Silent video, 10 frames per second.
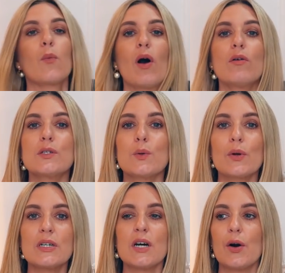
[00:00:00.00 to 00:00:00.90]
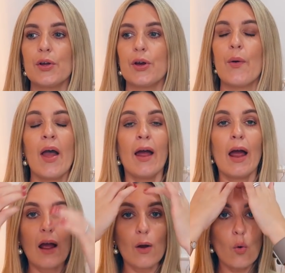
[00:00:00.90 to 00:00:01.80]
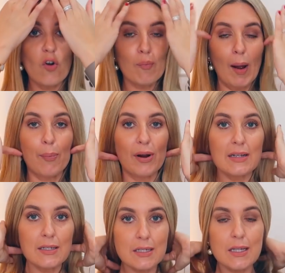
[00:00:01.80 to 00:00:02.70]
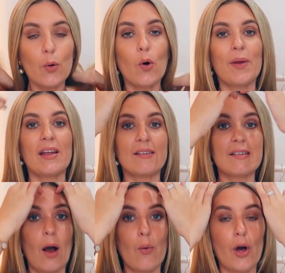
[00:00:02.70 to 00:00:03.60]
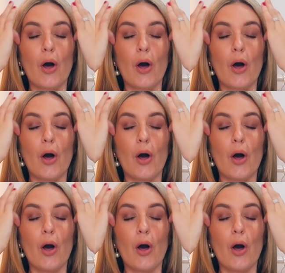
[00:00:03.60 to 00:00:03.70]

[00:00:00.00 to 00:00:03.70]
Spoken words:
What else do I want to tell you? At all of my prints, there will be a discount